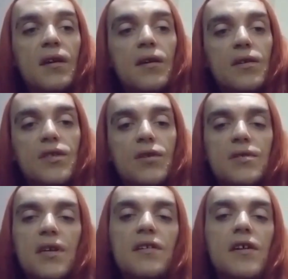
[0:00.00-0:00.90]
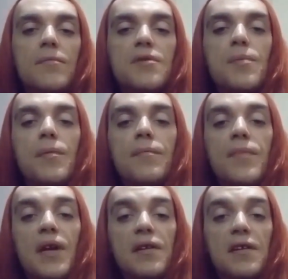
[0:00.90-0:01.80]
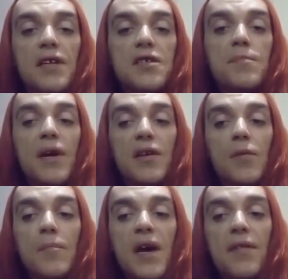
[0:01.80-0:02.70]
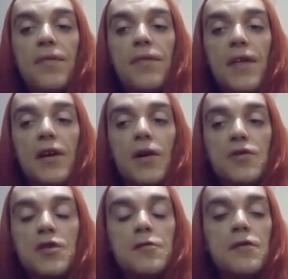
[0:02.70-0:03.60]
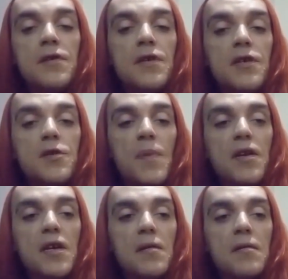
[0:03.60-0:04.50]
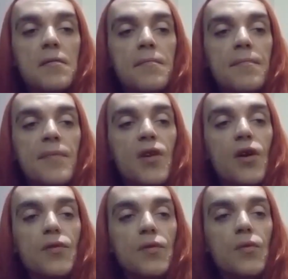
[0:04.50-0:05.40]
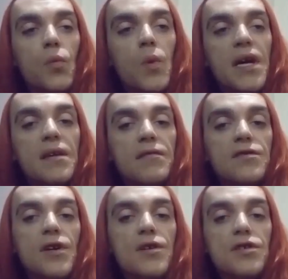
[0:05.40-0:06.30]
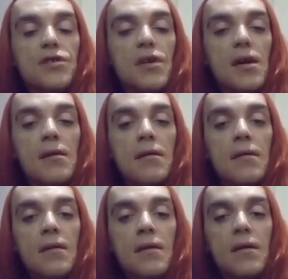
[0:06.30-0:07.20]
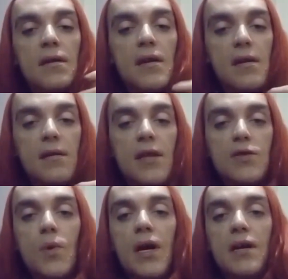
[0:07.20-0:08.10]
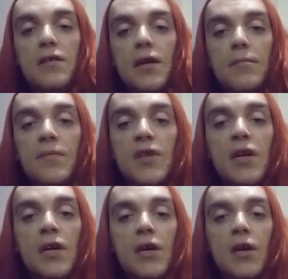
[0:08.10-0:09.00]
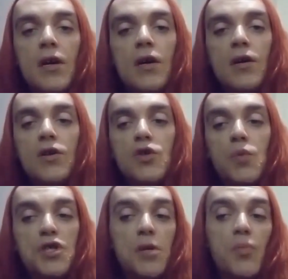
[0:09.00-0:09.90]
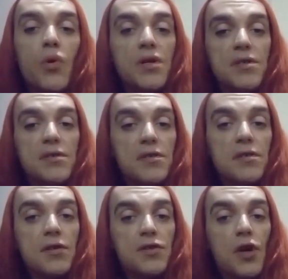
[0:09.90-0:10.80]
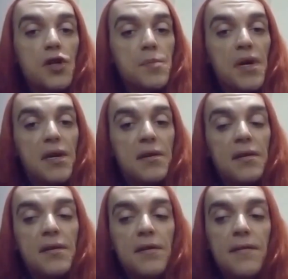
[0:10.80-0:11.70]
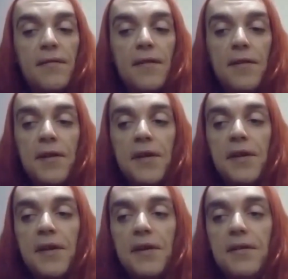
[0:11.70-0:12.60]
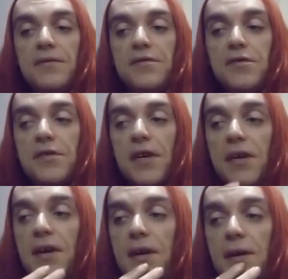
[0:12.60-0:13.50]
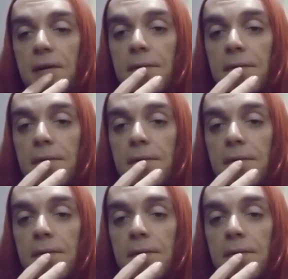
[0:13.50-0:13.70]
because I was ended up spending less money on meth than I was spending on weed. So it's just like, yeah, that's why I ended up switching poisons, so to speak. It's just like, yeah.